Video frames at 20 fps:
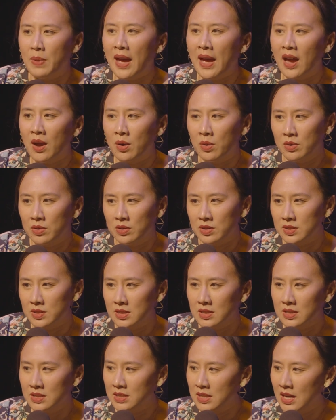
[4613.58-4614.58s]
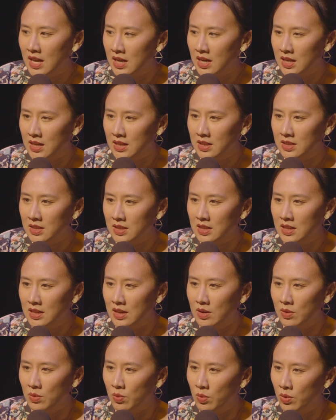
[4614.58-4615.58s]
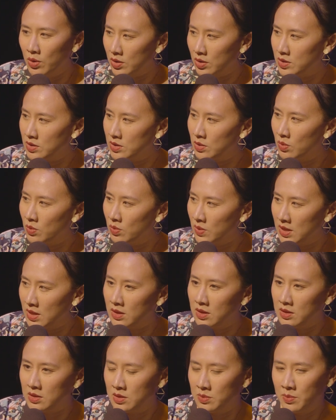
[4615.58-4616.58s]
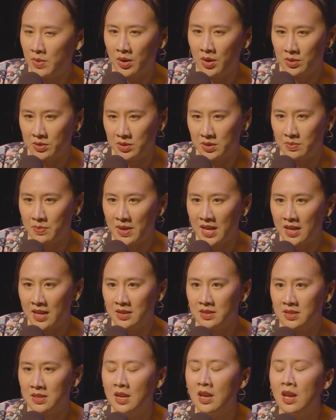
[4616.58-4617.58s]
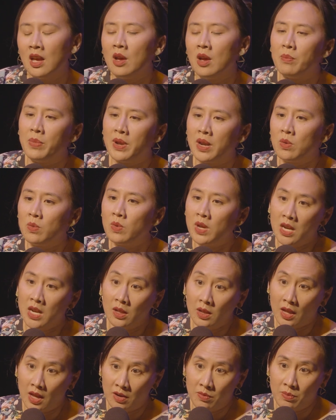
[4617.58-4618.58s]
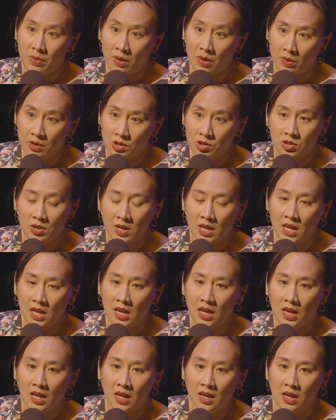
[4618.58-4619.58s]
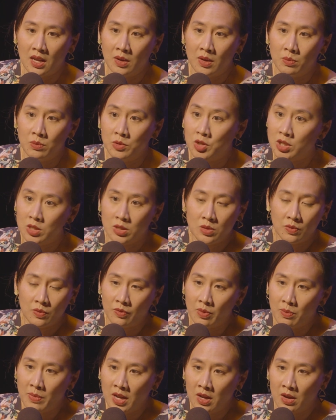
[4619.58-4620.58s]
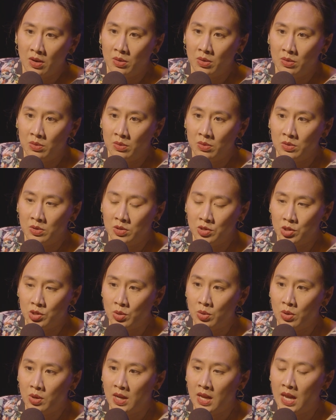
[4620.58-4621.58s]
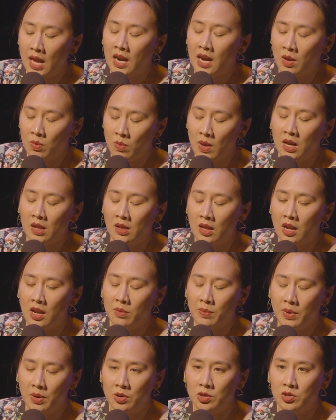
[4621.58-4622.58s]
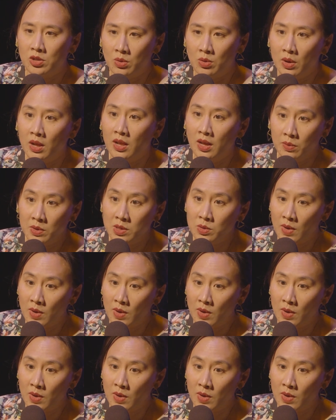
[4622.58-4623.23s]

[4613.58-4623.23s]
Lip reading: powers is that it works in a really small space. But I read a lot of poetry just for my own joy, and I read a lot of poetry while I